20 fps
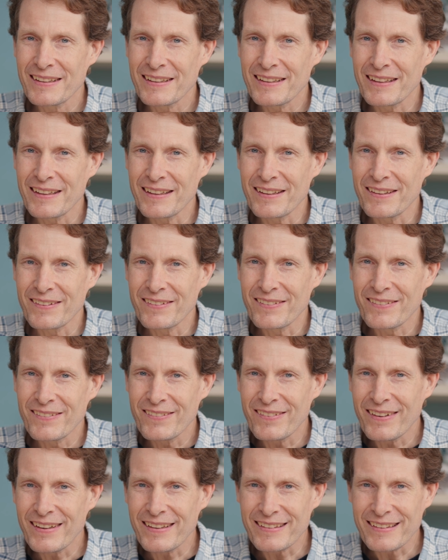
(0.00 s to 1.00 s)

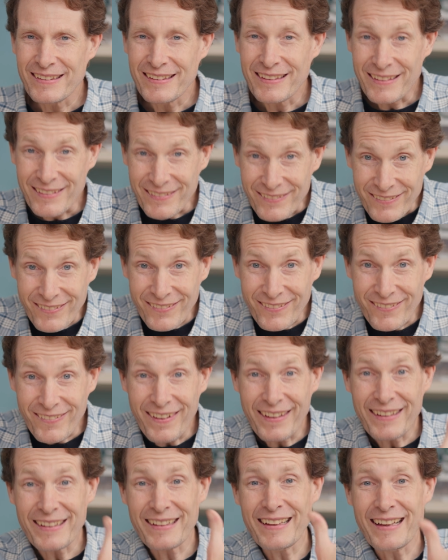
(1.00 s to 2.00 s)

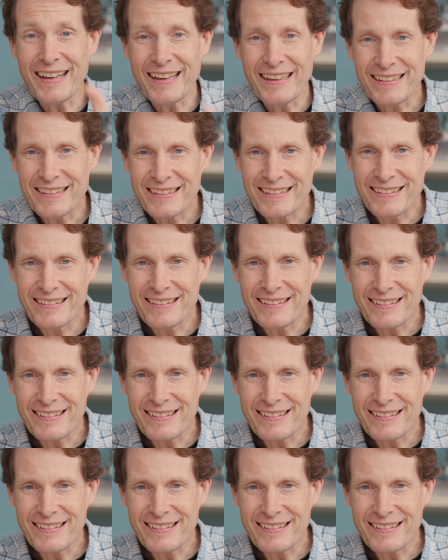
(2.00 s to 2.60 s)
want that